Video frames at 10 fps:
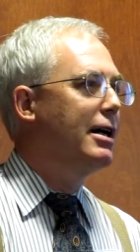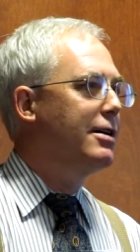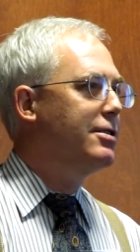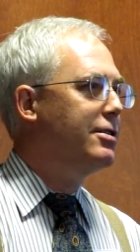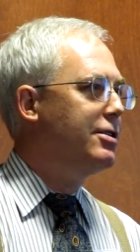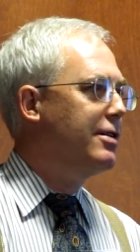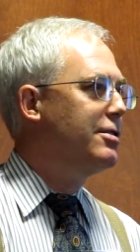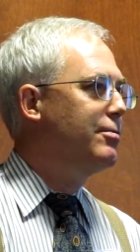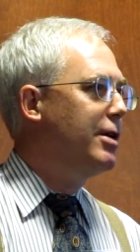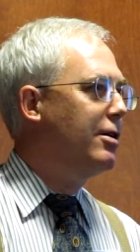I suggest
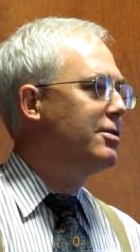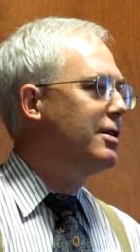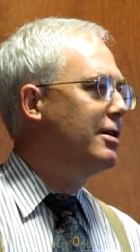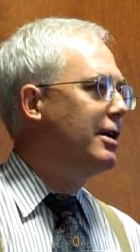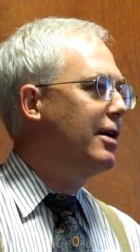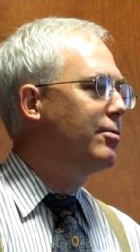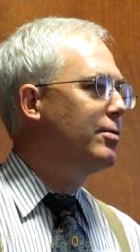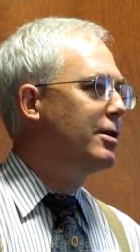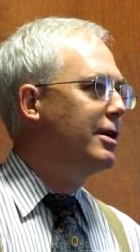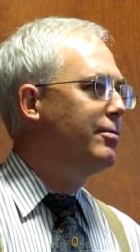that we all start
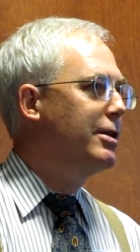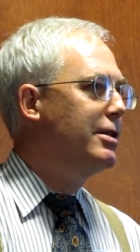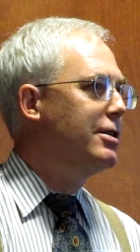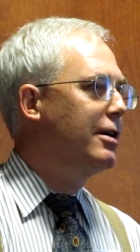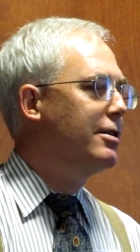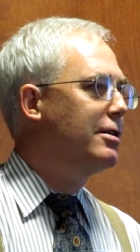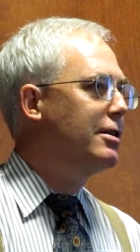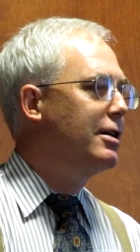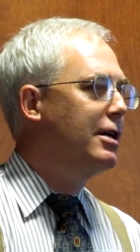networking with each other.